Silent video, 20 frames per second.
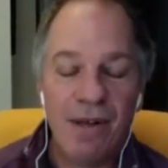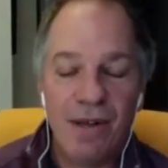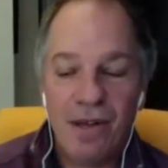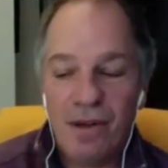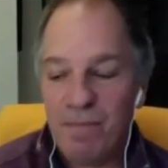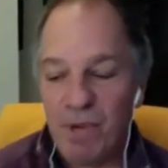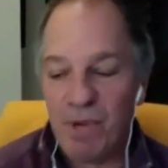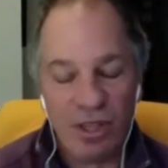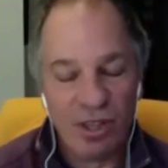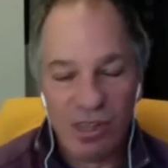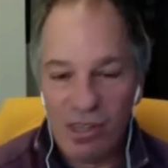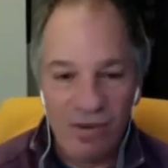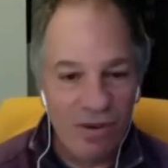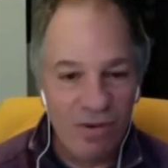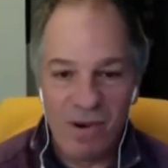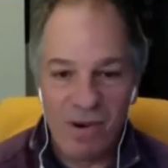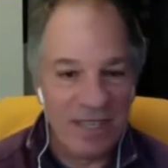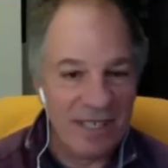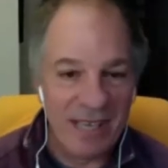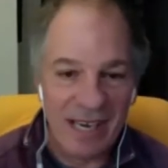But Lou
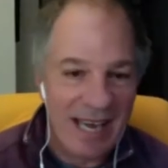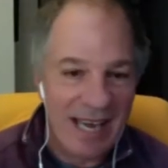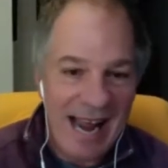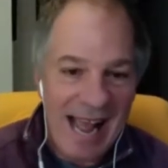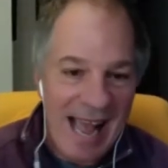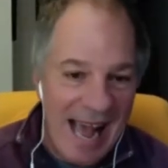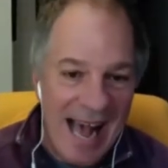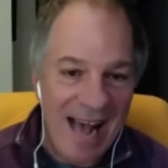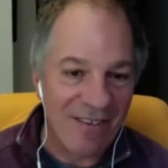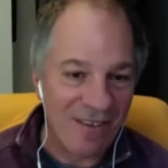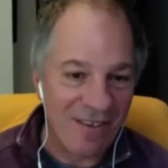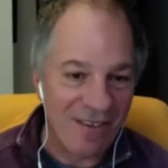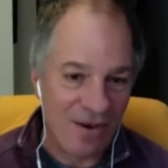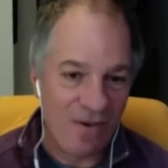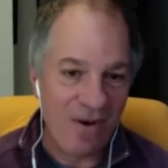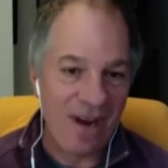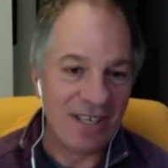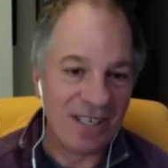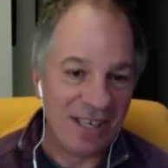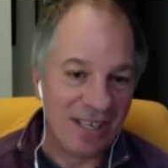wasn't going to ask a
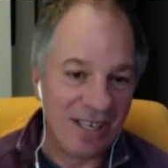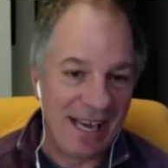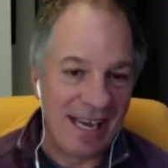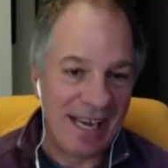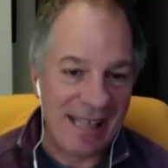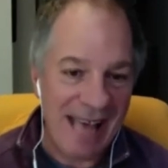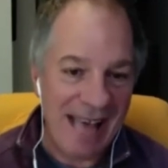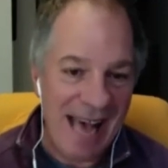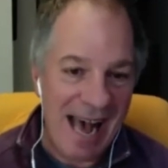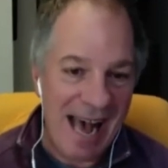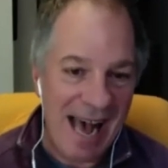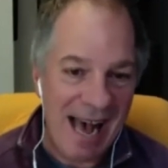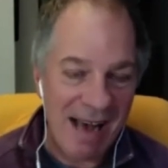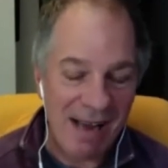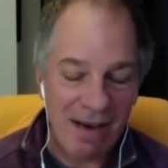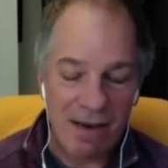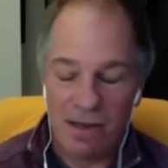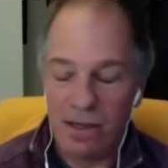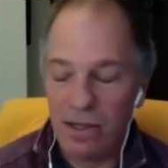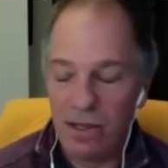question like
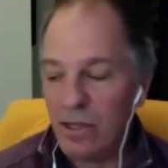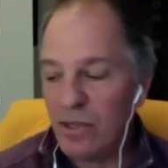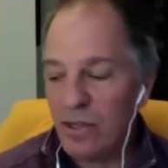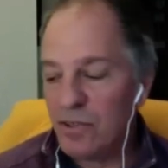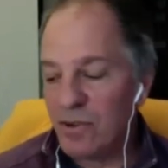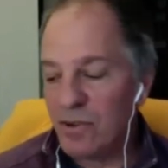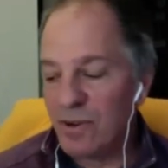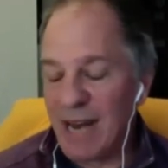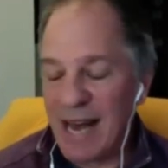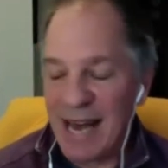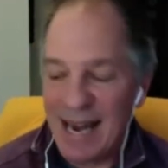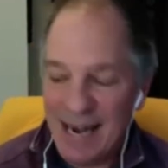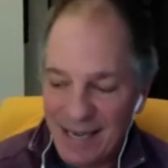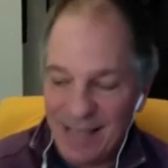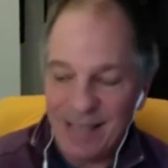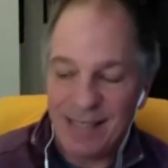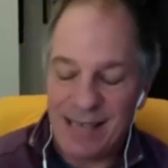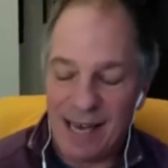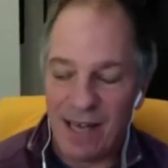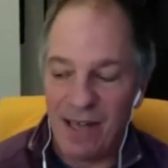that. So I
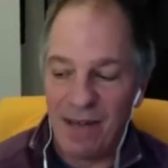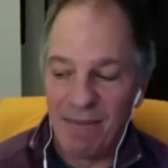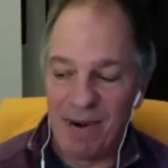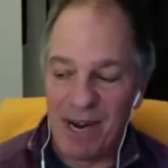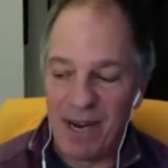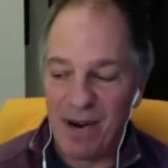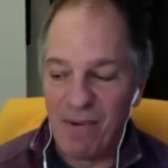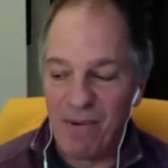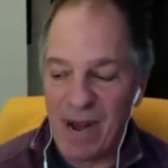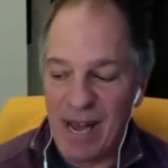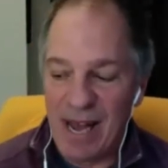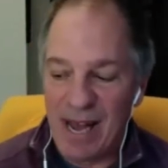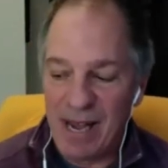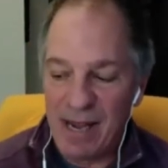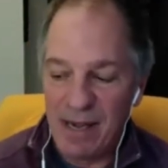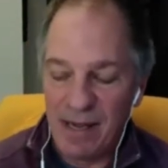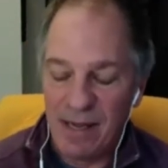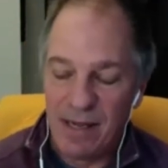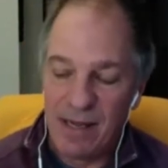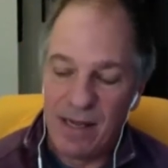didn't tell him right
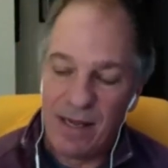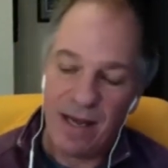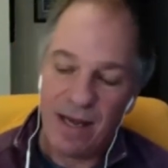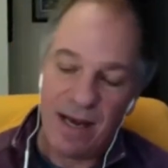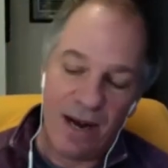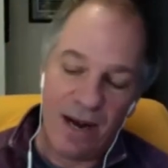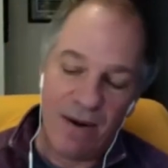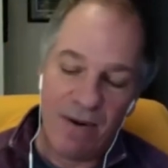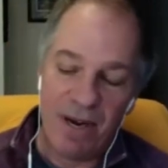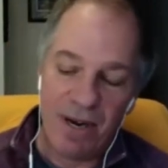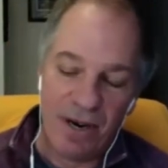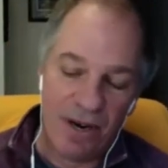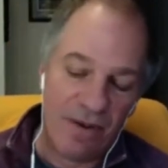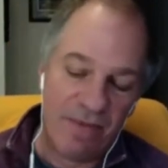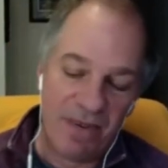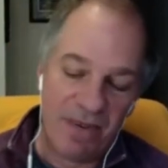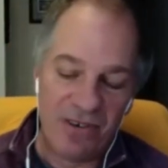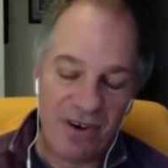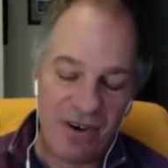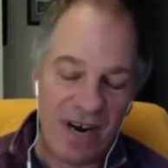away. I went home
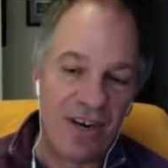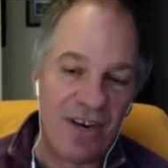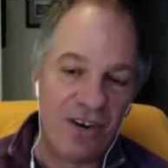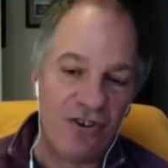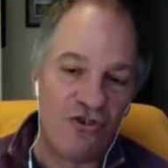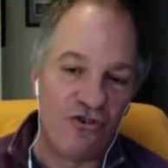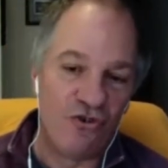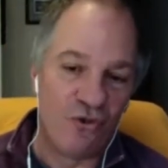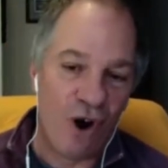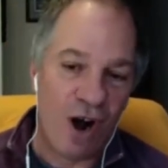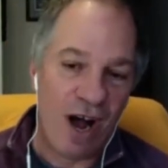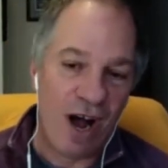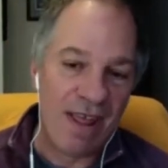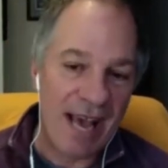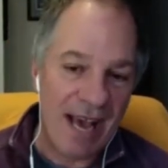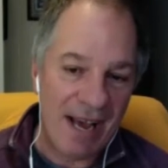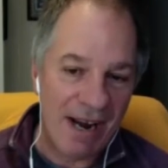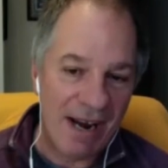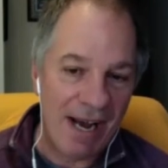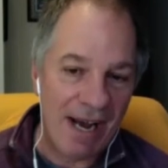and tried to draw
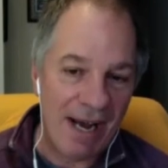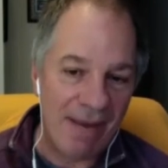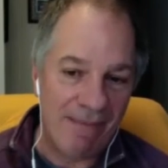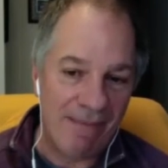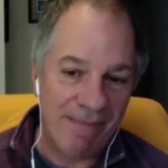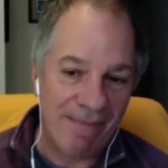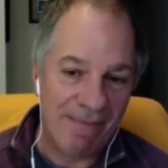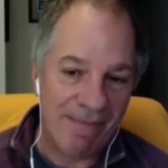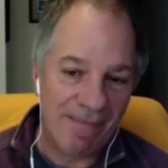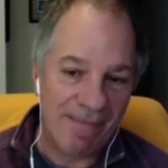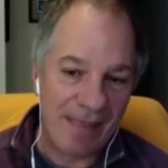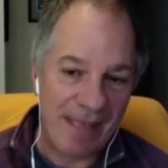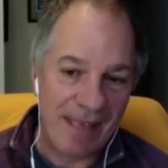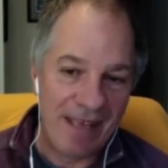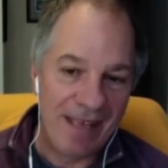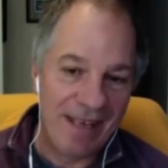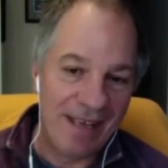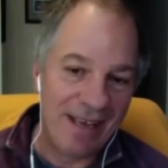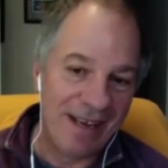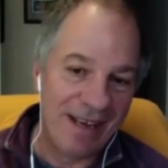that up
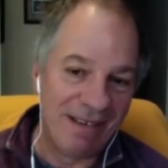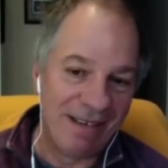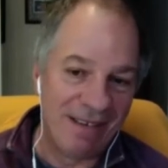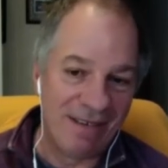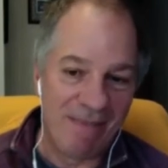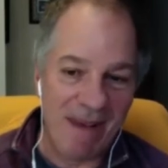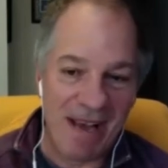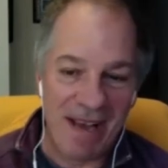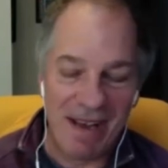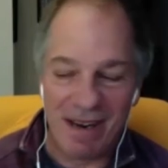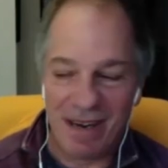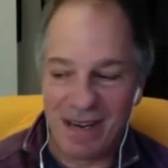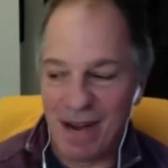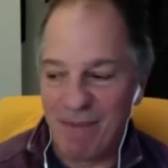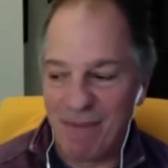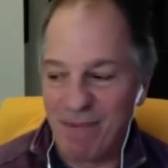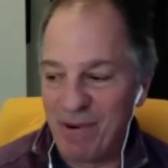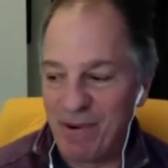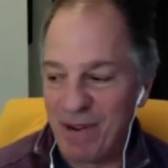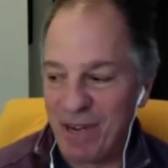and spent a
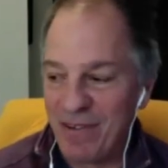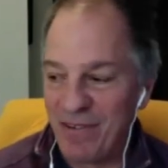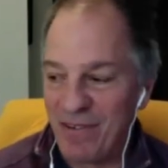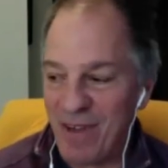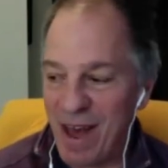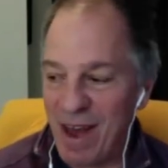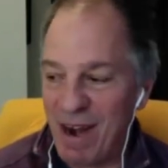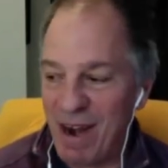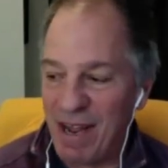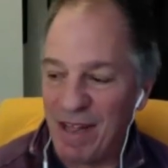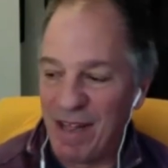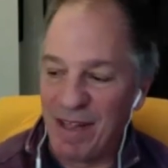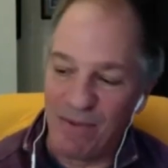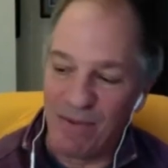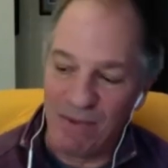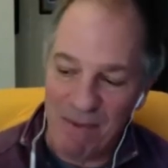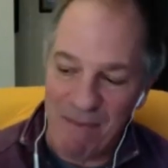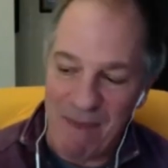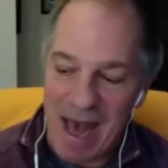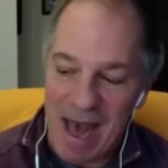couple weeks on it. And I
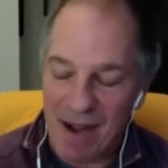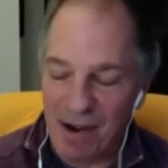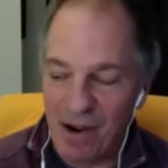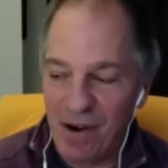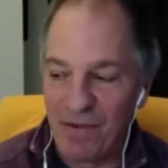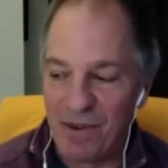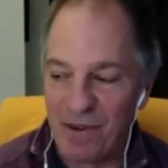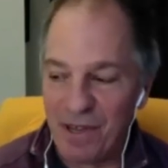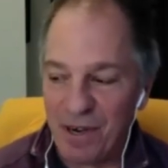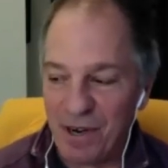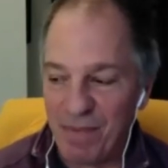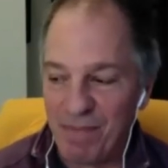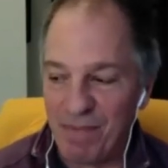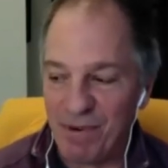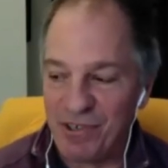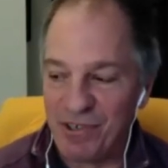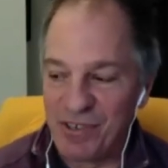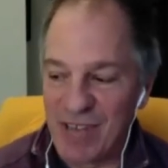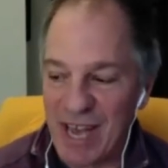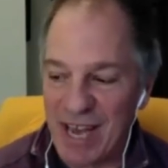went back over there to
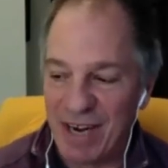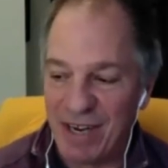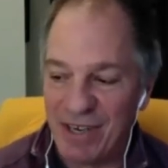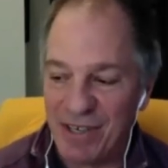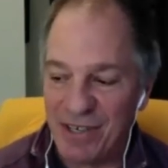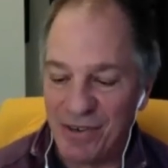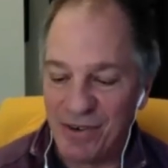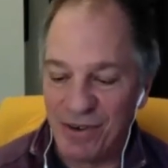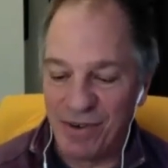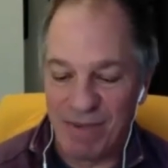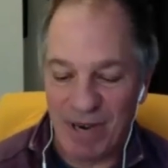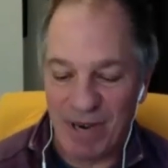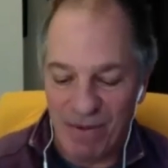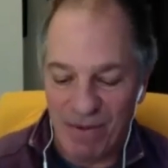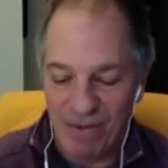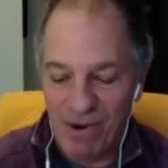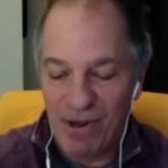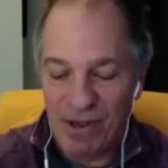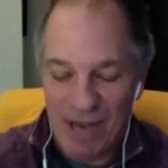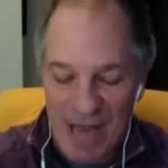present it to him. And I
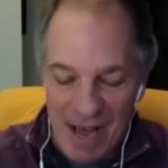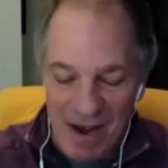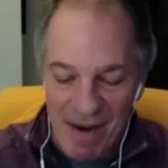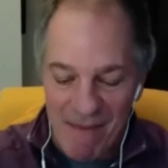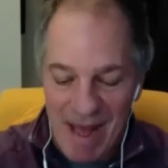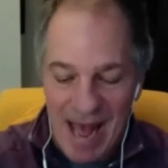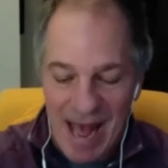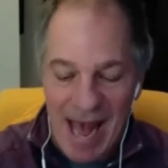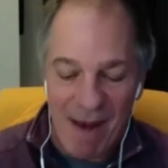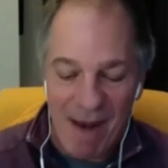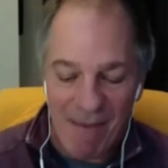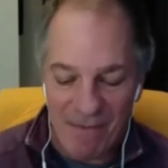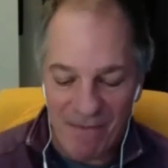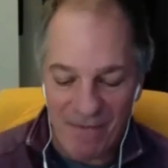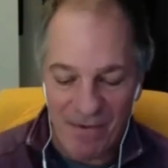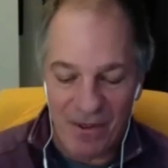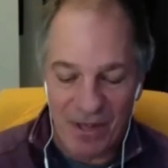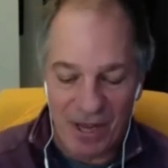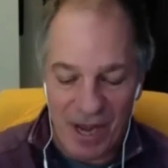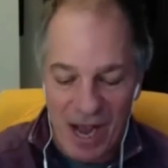rolled out a map
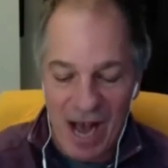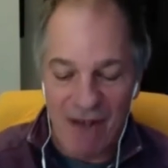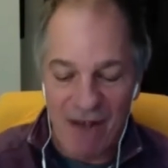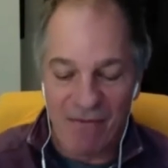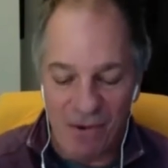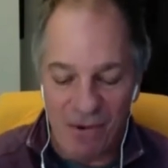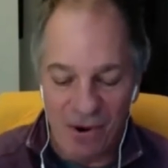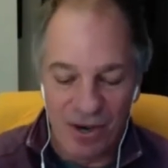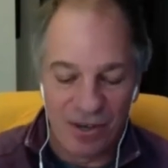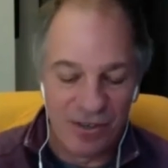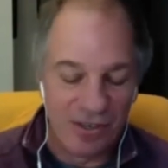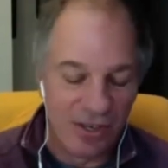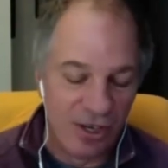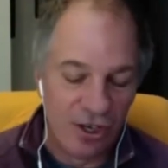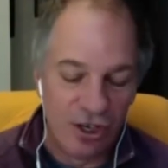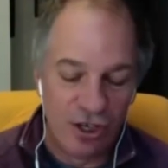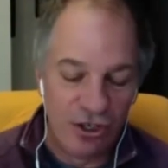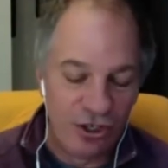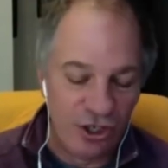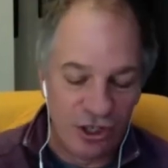for the golf course,
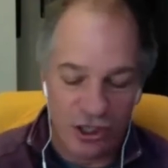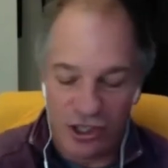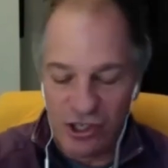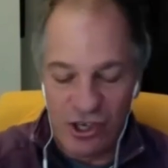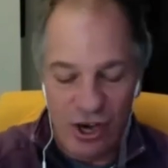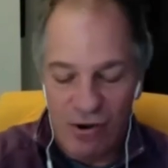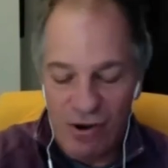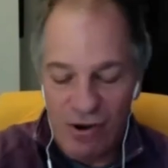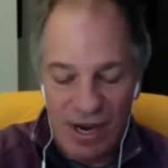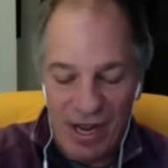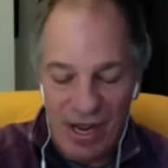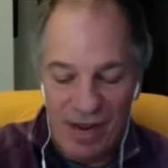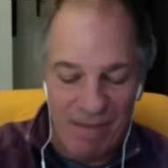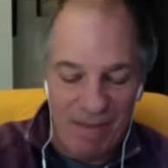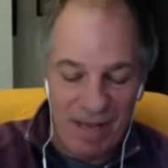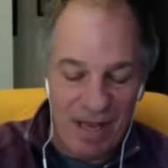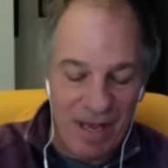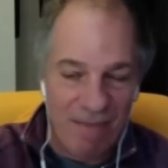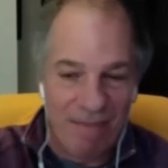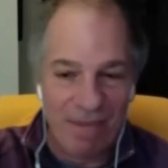just showing it
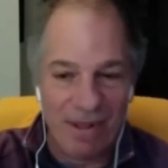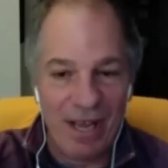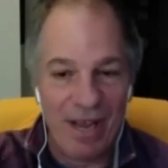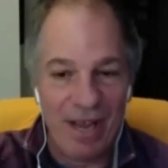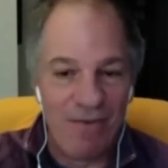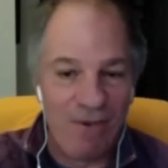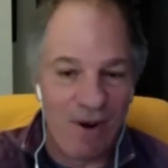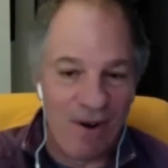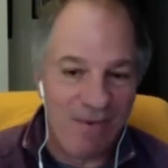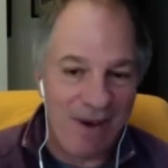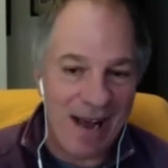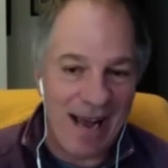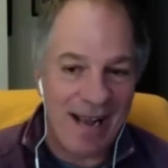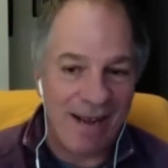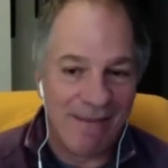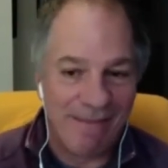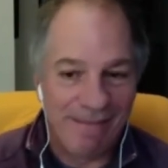being played one way.